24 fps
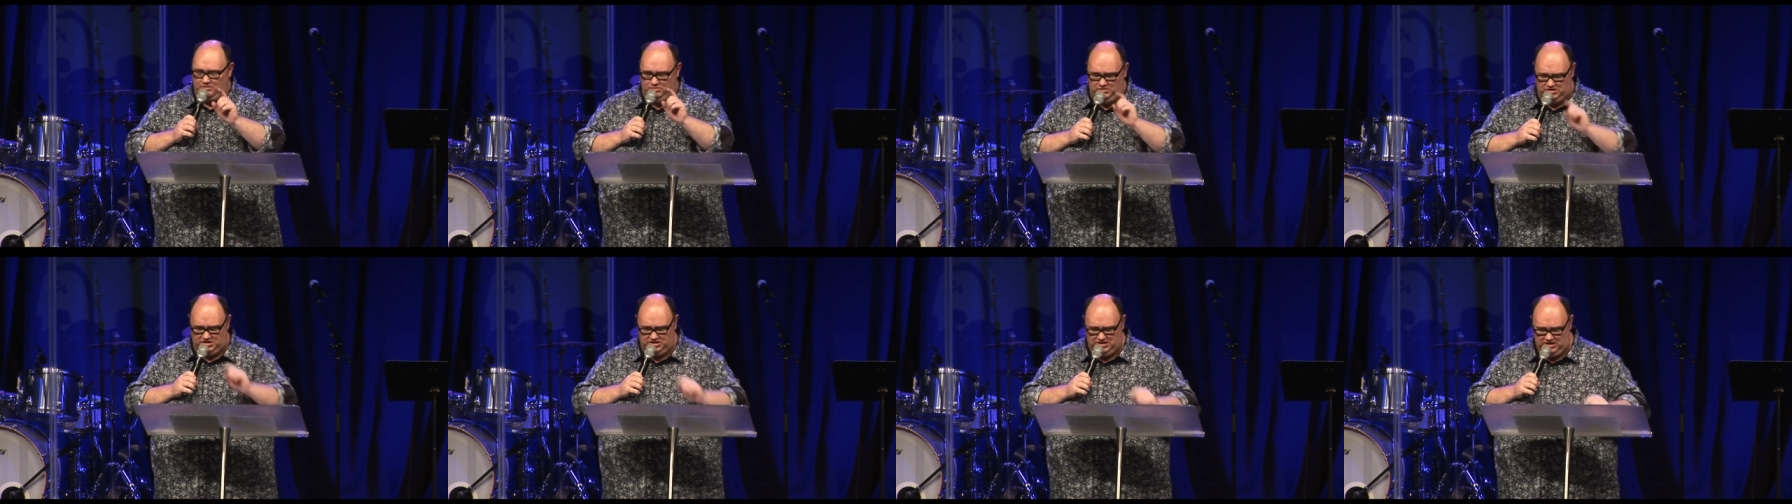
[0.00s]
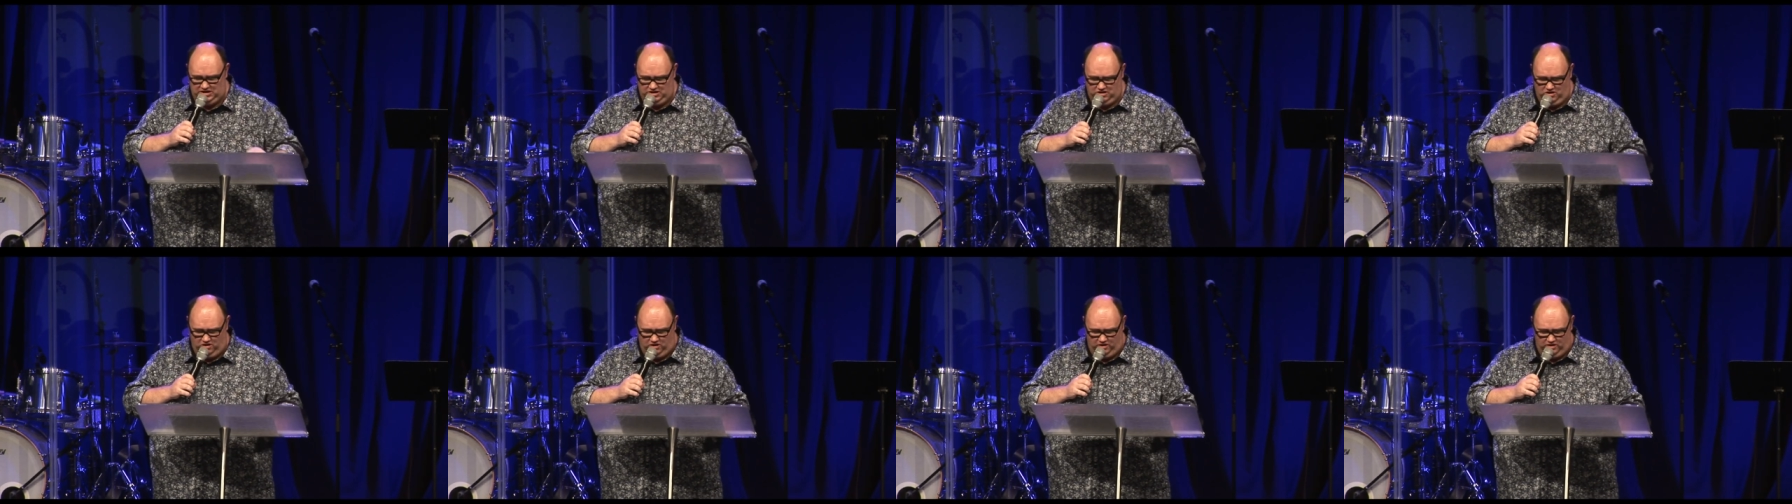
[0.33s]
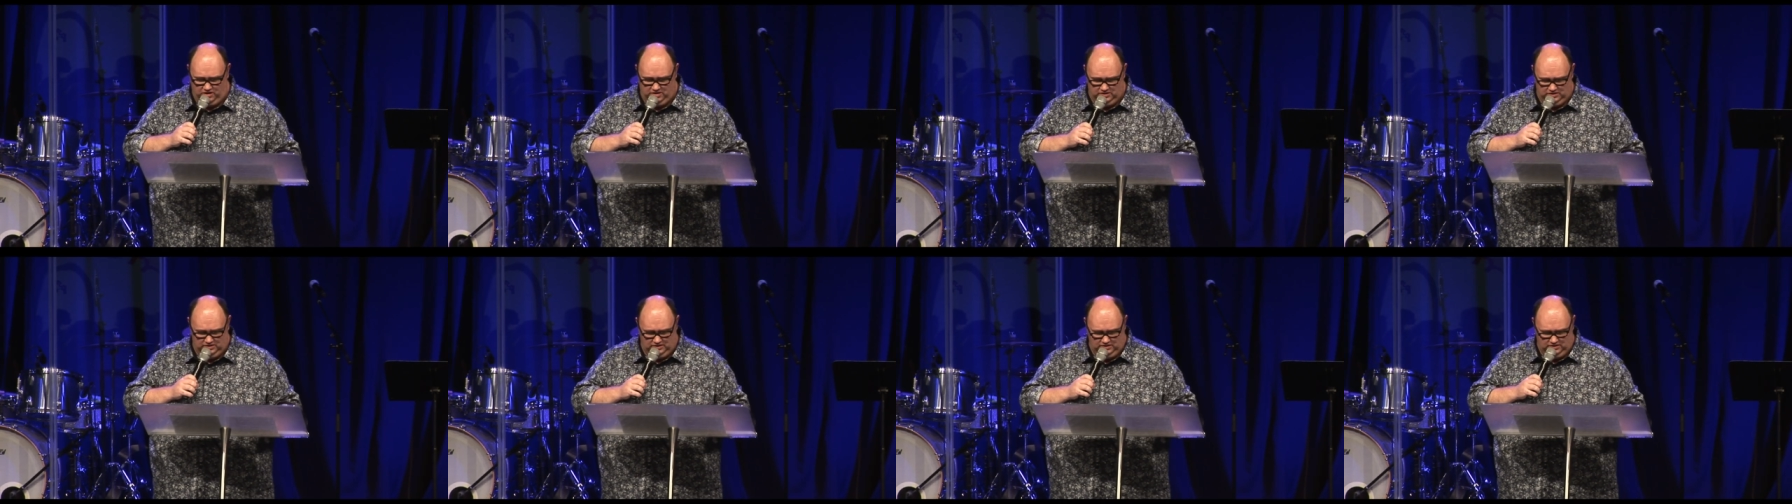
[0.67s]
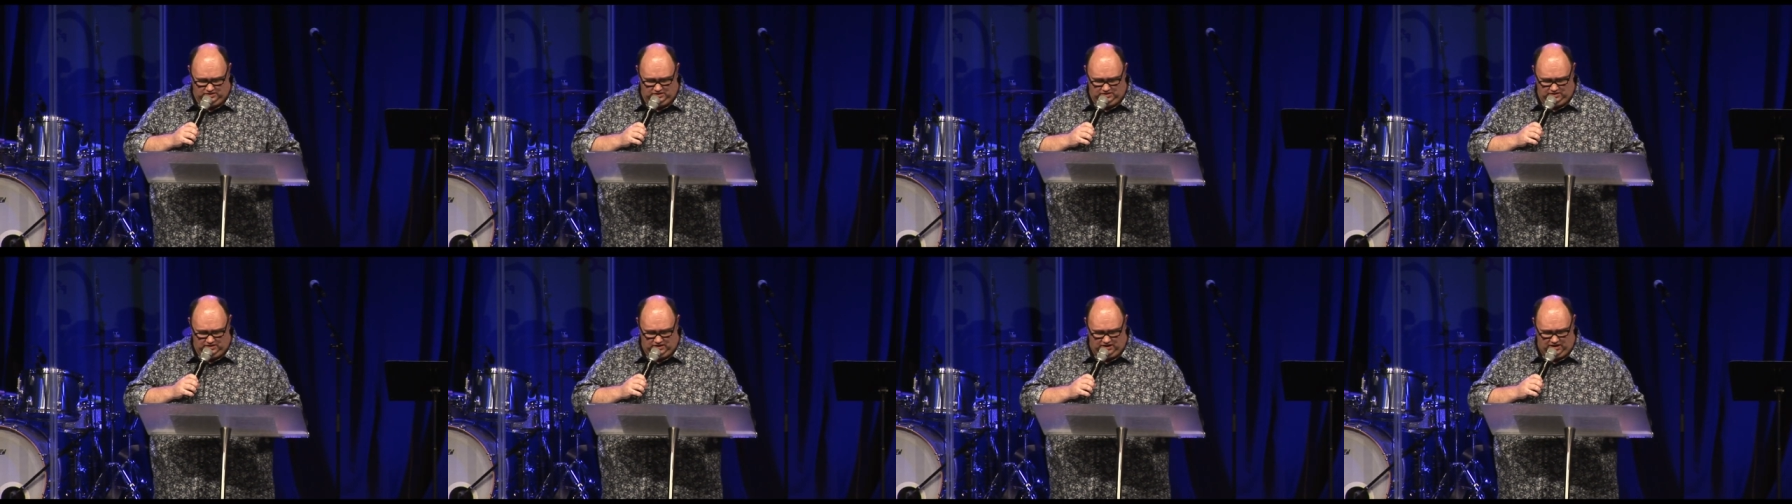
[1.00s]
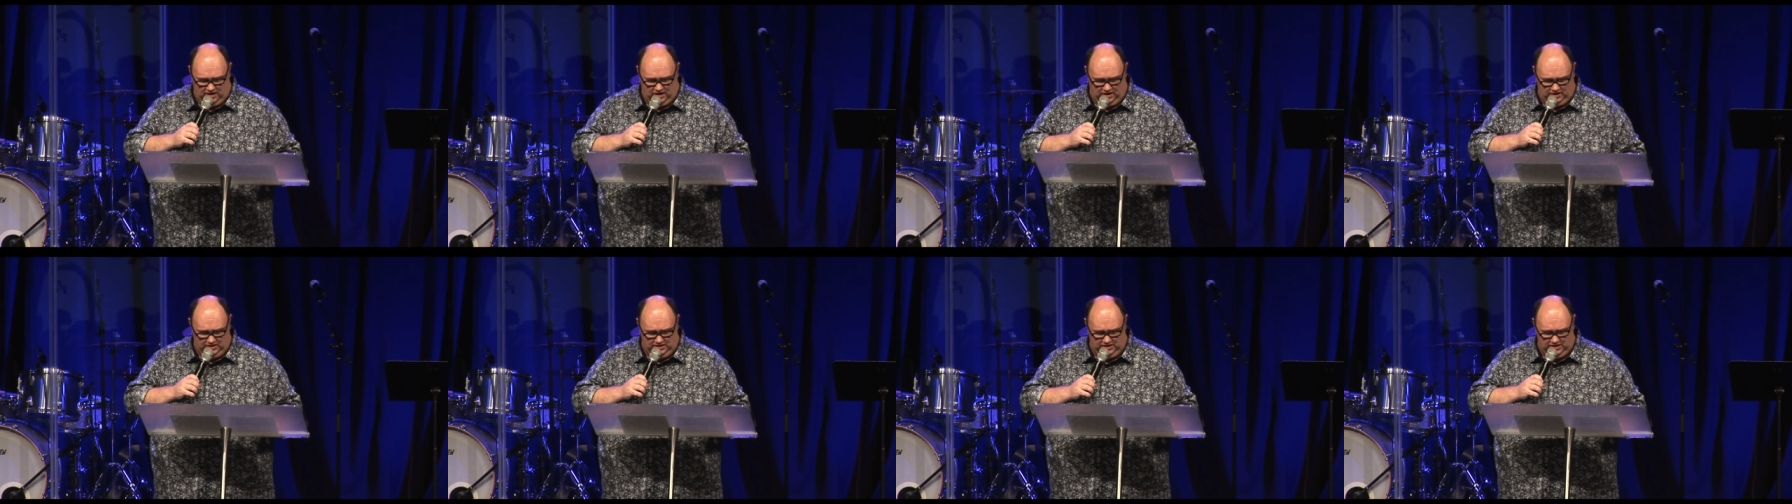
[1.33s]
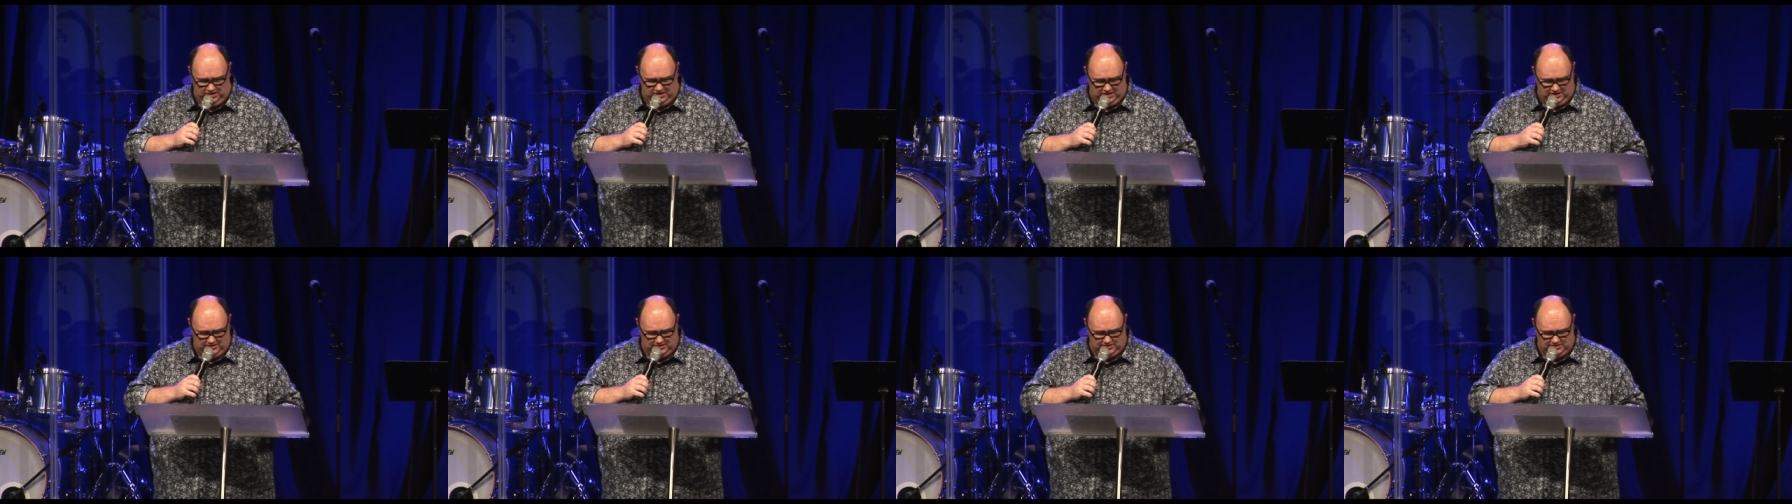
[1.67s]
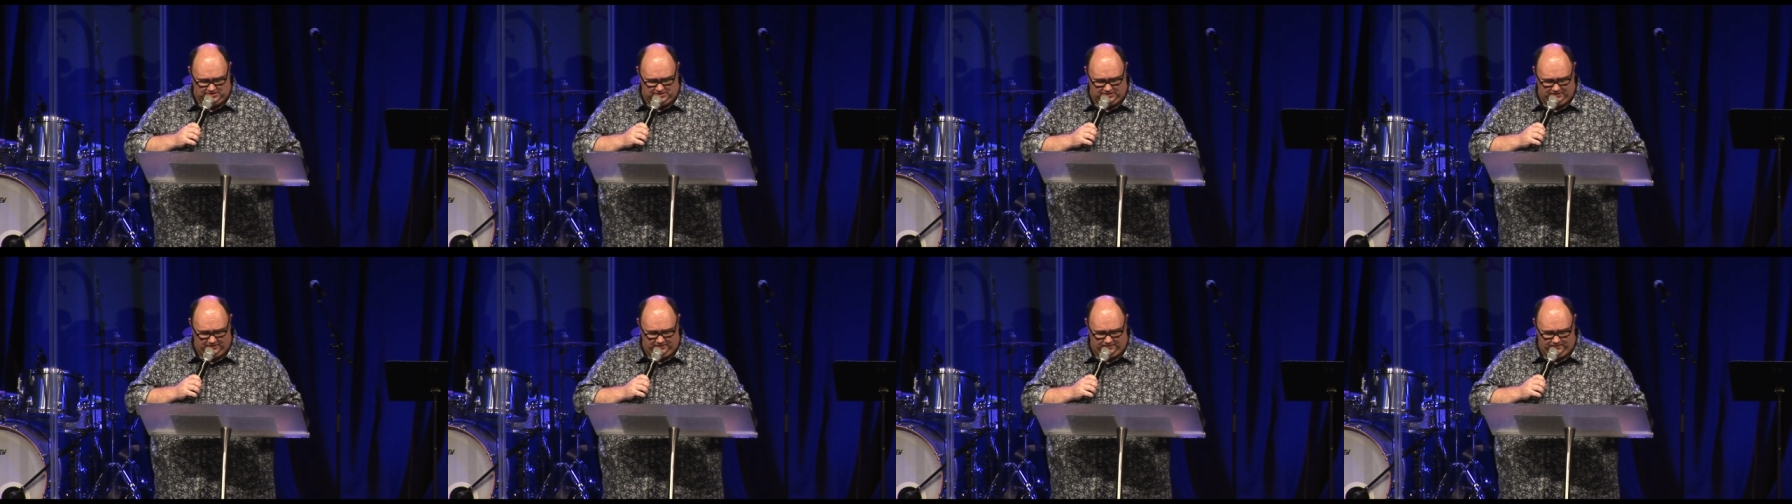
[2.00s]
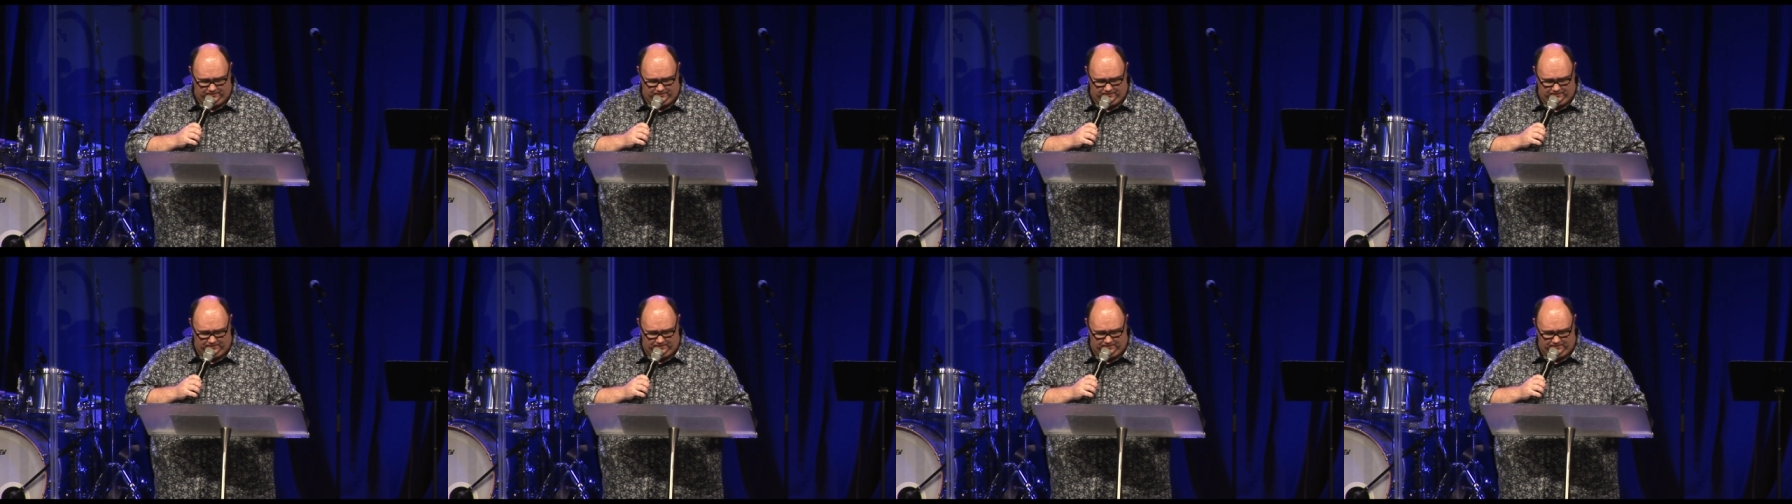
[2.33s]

would see God uh, in us.